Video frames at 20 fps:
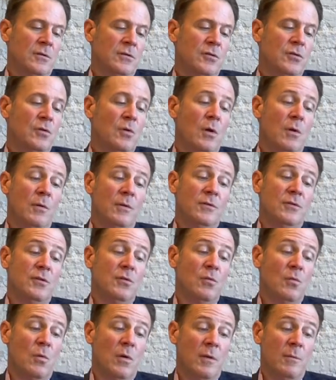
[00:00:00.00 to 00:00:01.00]
20 and
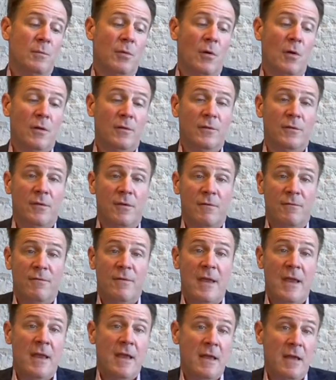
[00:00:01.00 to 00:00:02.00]
21 parts of the
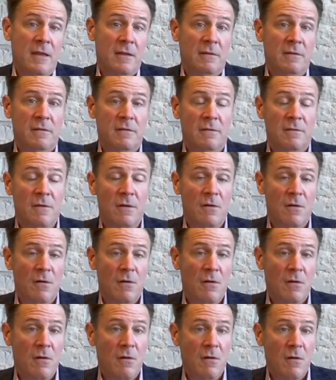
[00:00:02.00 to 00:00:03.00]
Fan, there
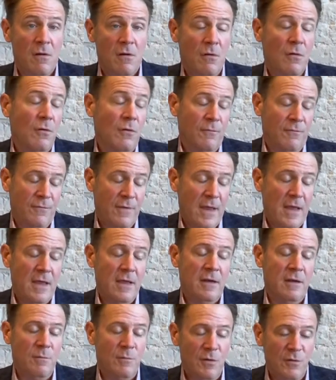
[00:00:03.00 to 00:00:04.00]
are our
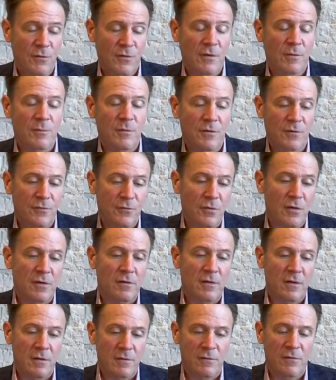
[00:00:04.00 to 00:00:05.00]
Fan and Museum
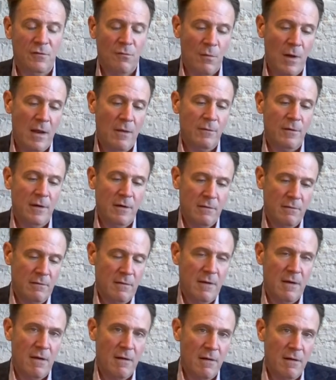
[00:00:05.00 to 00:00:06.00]
District and
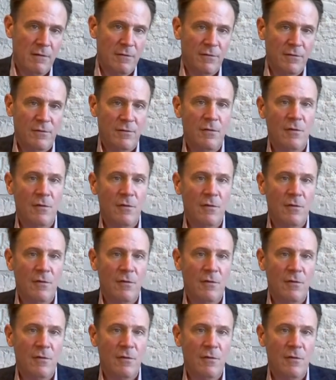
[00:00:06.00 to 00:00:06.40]
surrounding areas.